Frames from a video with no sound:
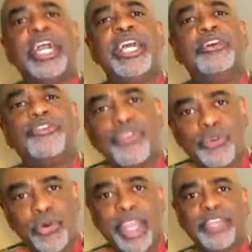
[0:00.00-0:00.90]
in a
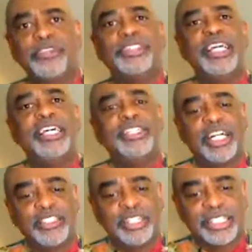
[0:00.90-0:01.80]
true way. You see each
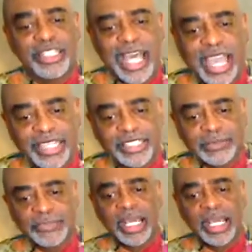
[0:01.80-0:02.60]
other's light.